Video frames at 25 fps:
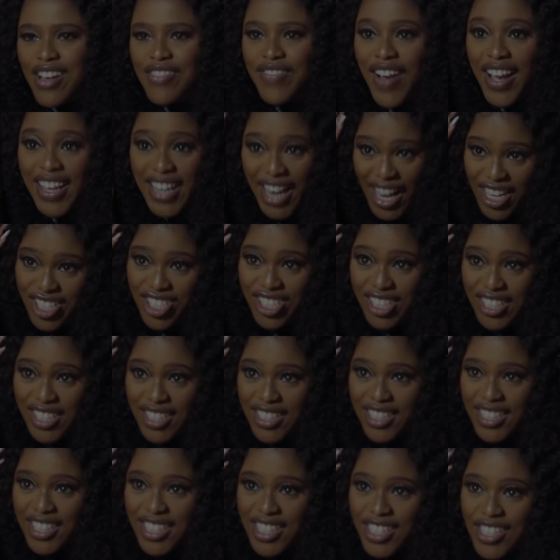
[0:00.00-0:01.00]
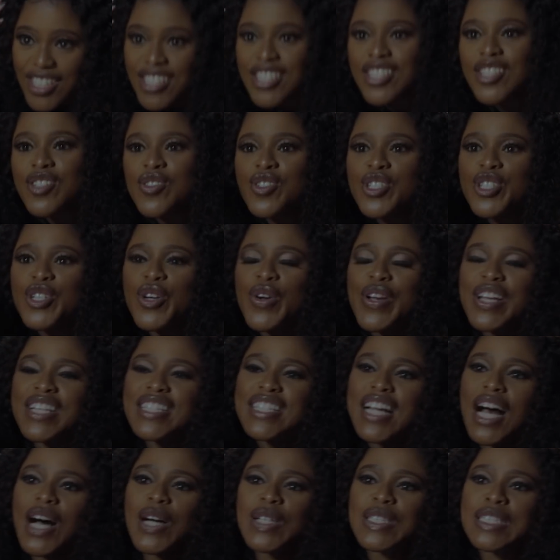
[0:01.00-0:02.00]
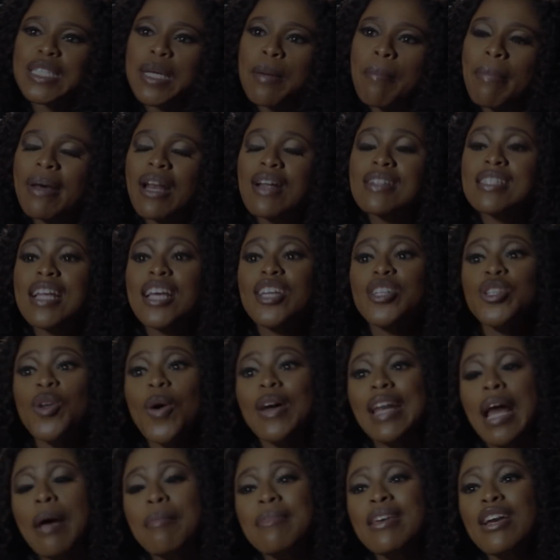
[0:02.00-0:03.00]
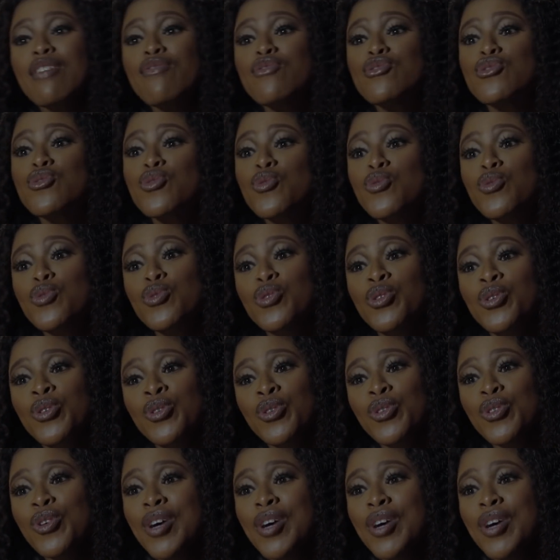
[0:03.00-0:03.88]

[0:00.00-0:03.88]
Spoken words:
Financially, it's going down. But I was like, you know what? I'm here for school.